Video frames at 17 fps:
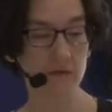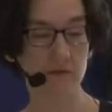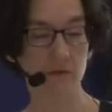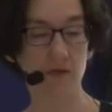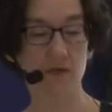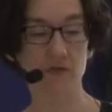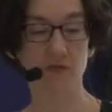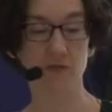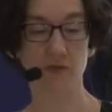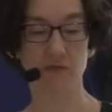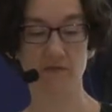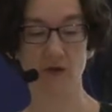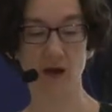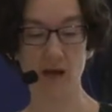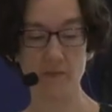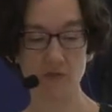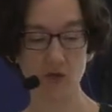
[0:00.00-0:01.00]
right? So if
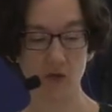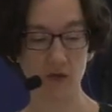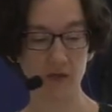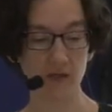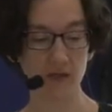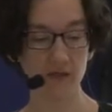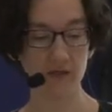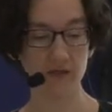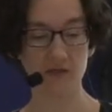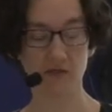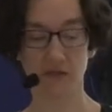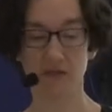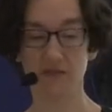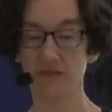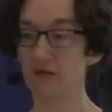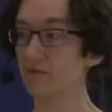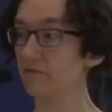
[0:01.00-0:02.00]
I'm talking, it's going
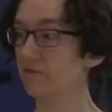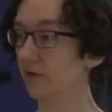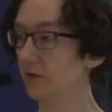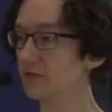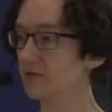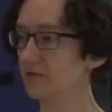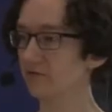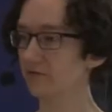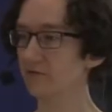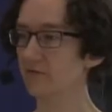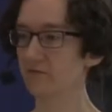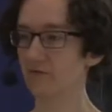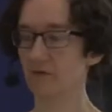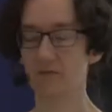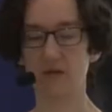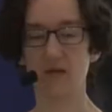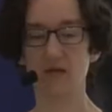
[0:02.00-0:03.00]
to sound very different
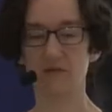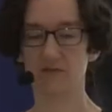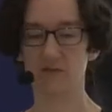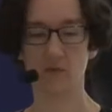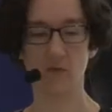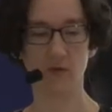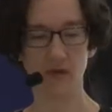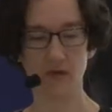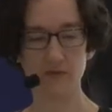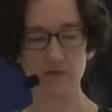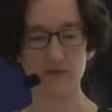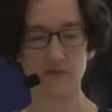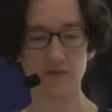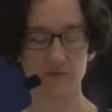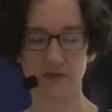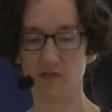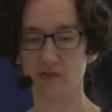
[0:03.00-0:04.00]
from if someone else,
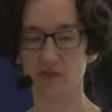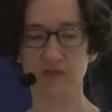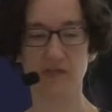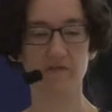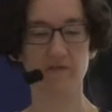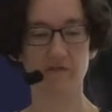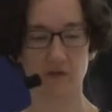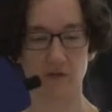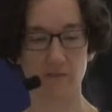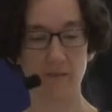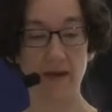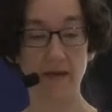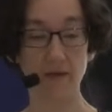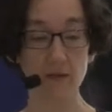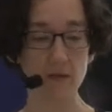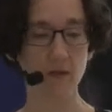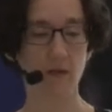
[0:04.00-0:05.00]
especially if they're a
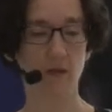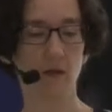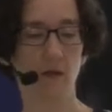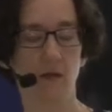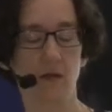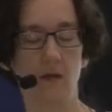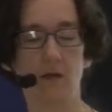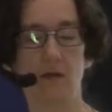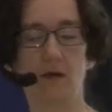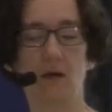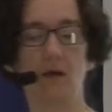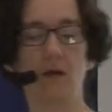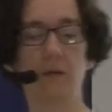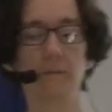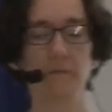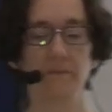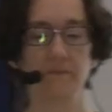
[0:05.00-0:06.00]
male.
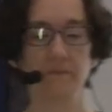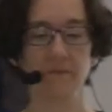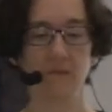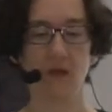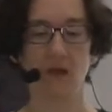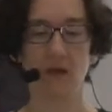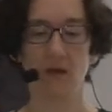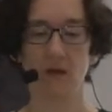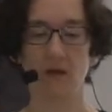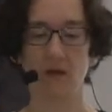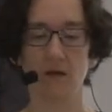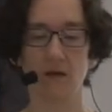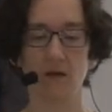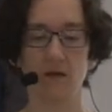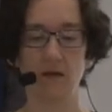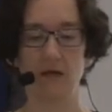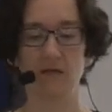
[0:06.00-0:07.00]

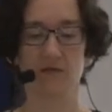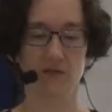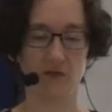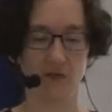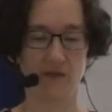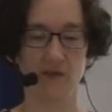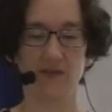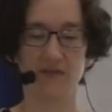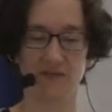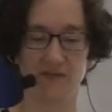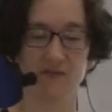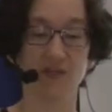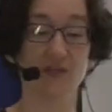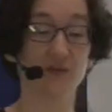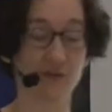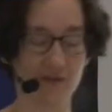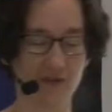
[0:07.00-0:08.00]
Sorry, that's the
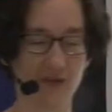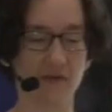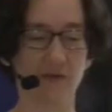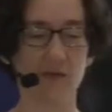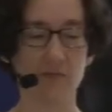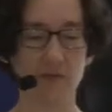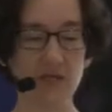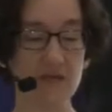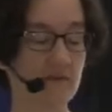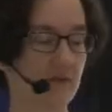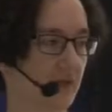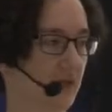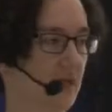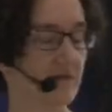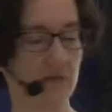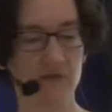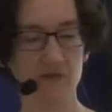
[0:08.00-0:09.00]
gender thing, right? But
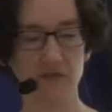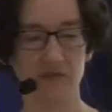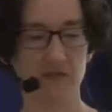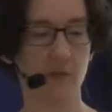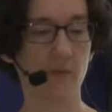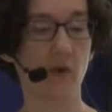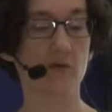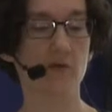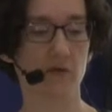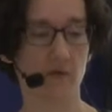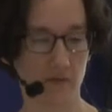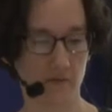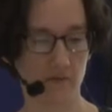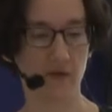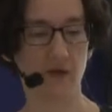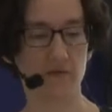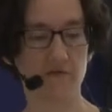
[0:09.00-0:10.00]
even some other
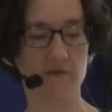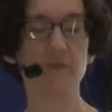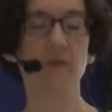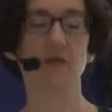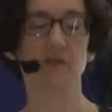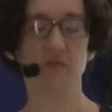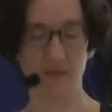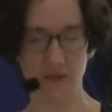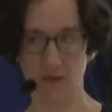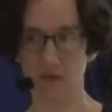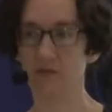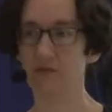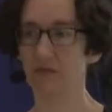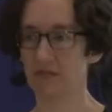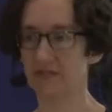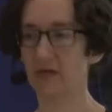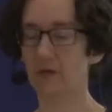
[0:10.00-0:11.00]
female speaker is
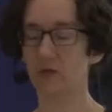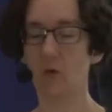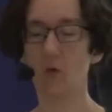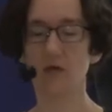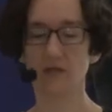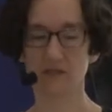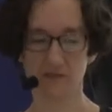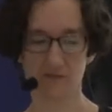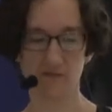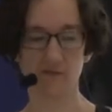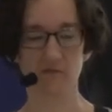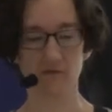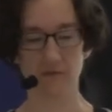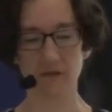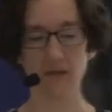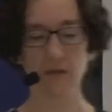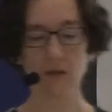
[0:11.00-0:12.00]
going to sound quite different
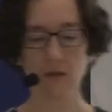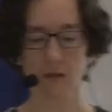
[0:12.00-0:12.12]
from me.